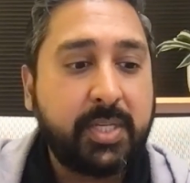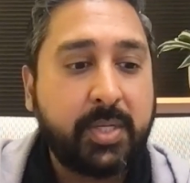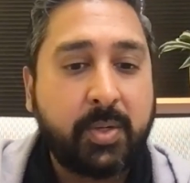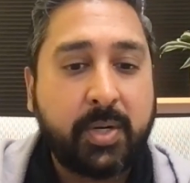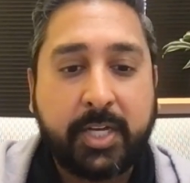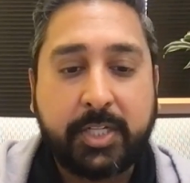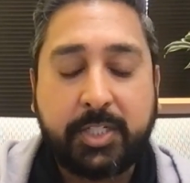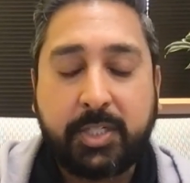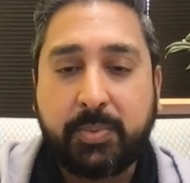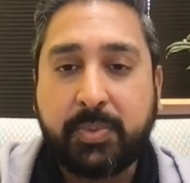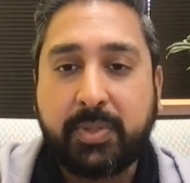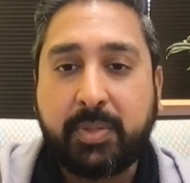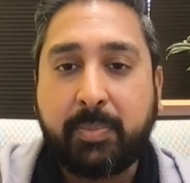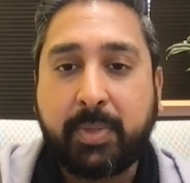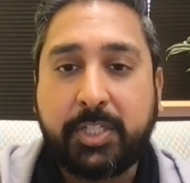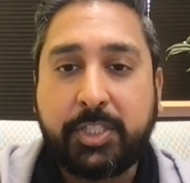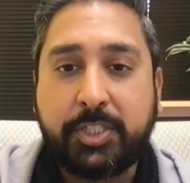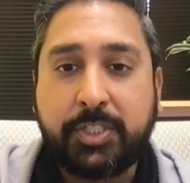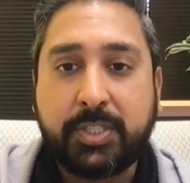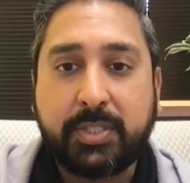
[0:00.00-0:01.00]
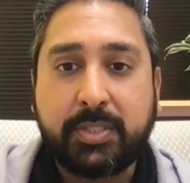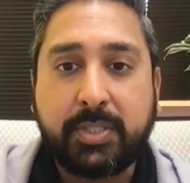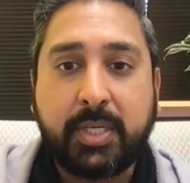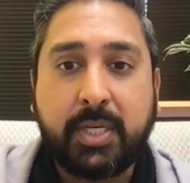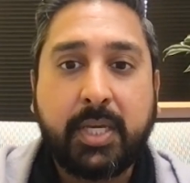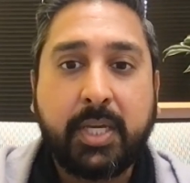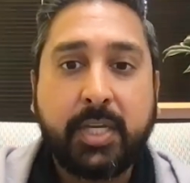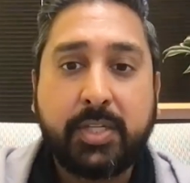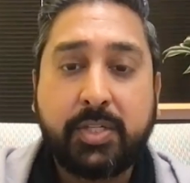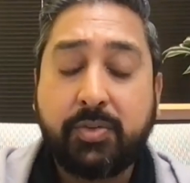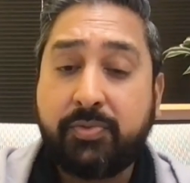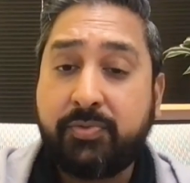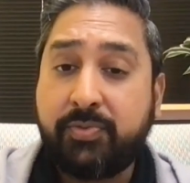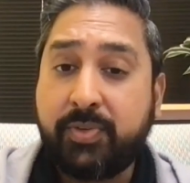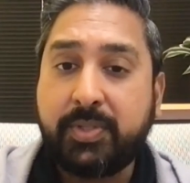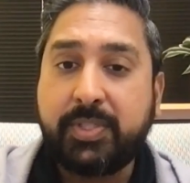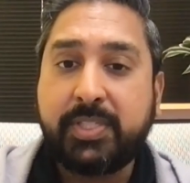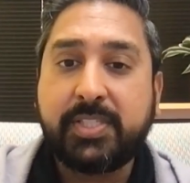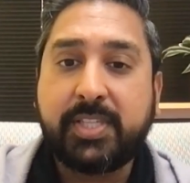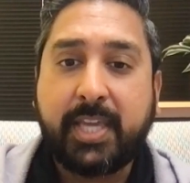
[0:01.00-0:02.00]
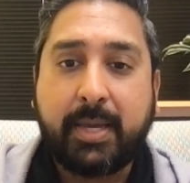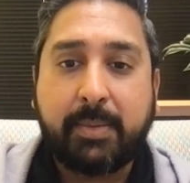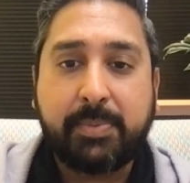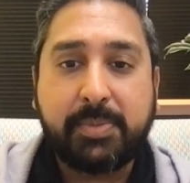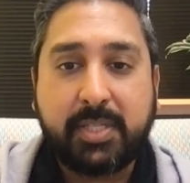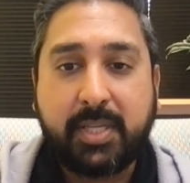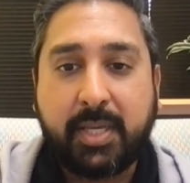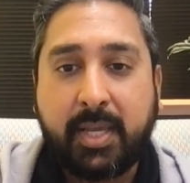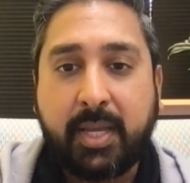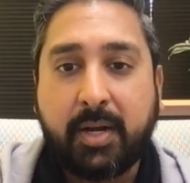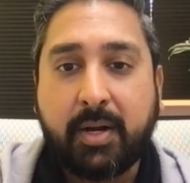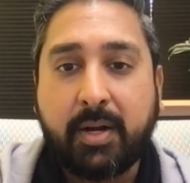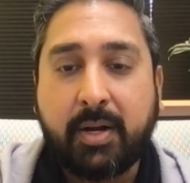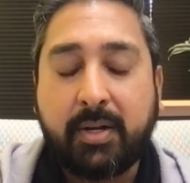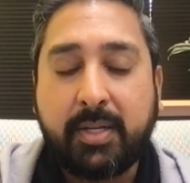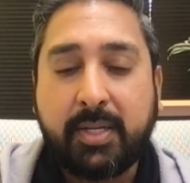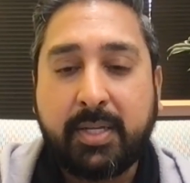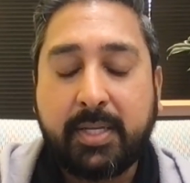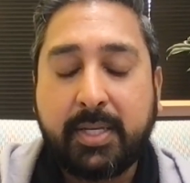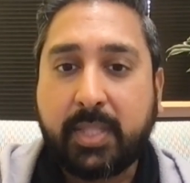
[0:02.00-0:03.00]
interaction with the patient to fill these gaps in care.